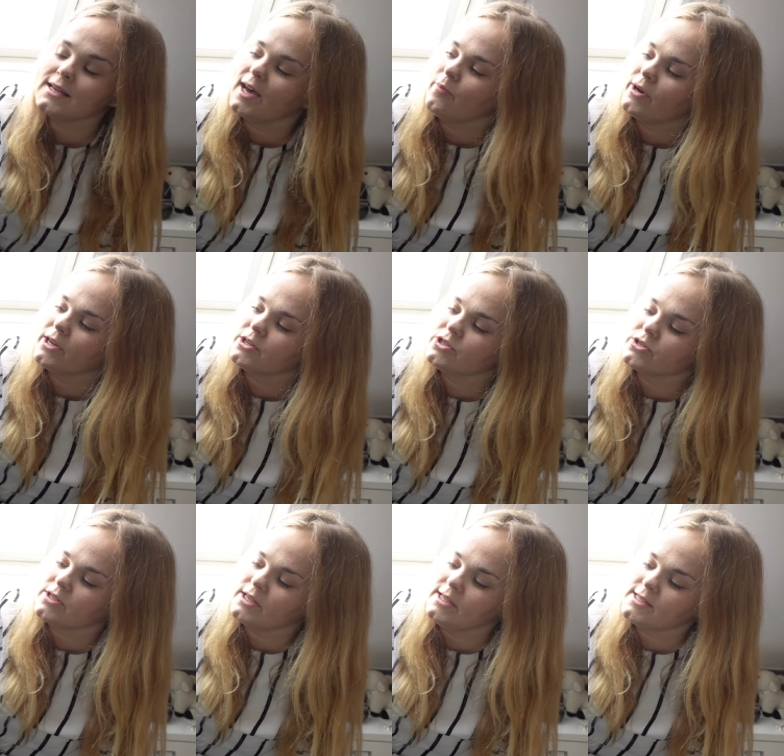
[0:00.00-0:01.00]
cap I can
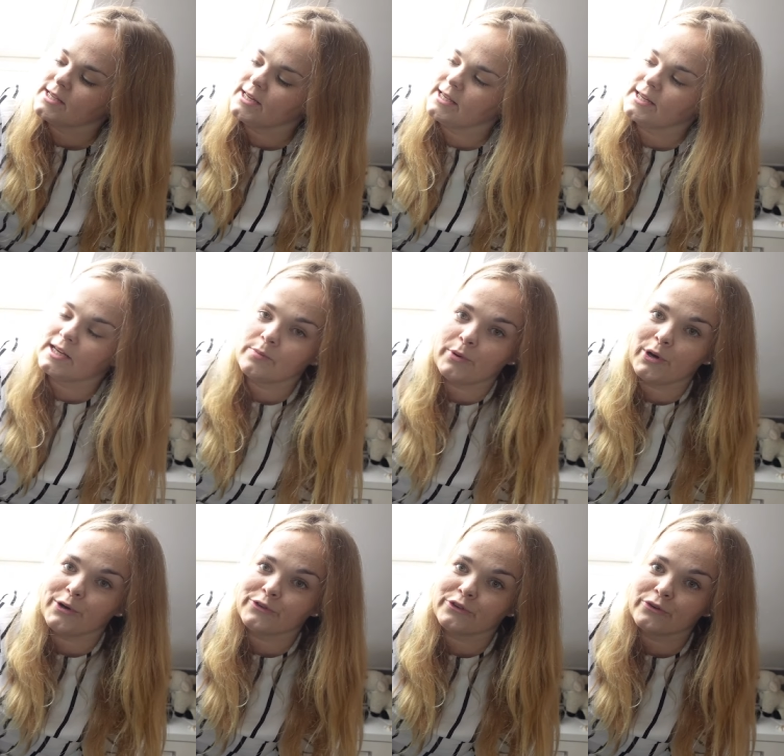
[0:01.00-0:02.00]
just easily clip
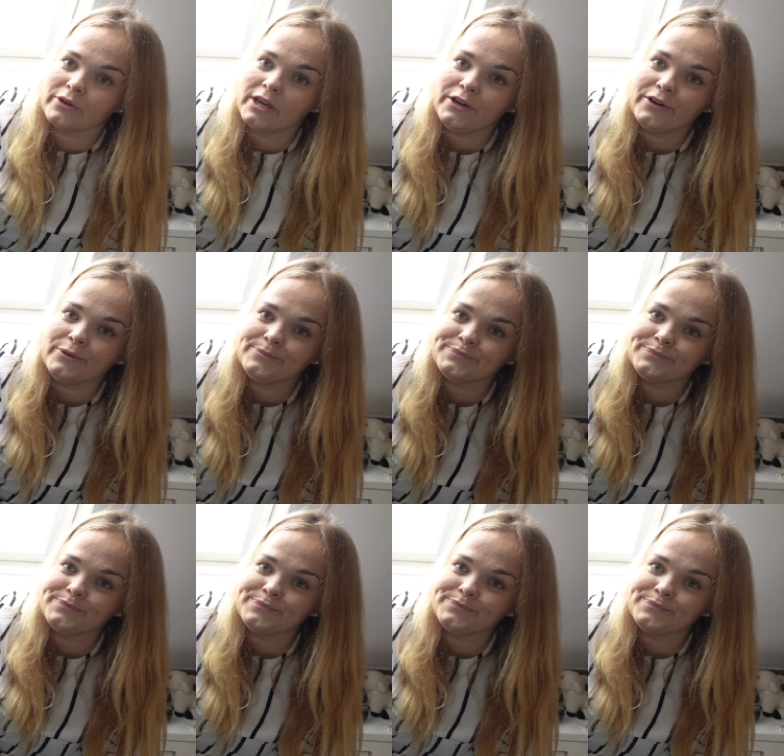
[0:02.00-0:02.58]
onto here.